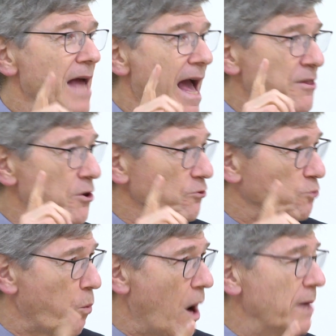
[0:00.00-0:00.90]
And there's
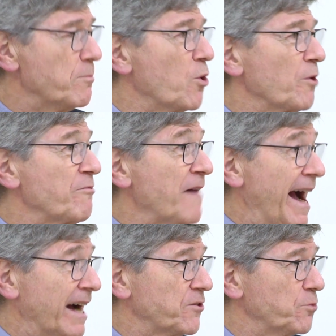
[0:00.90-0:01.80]
one more
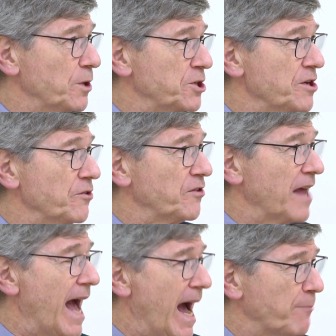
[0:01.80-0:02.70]
fact which is
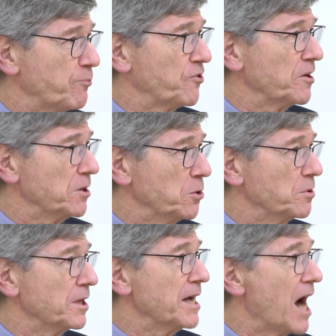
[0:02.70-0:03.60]

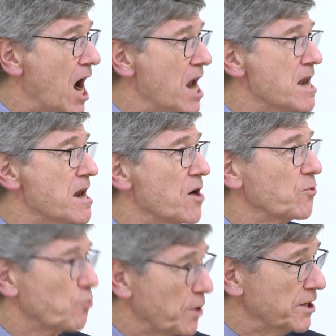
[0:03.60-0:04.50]
absolutely
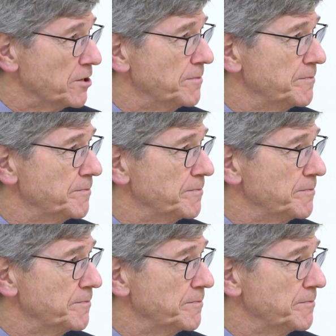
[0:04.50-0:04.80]
unreal.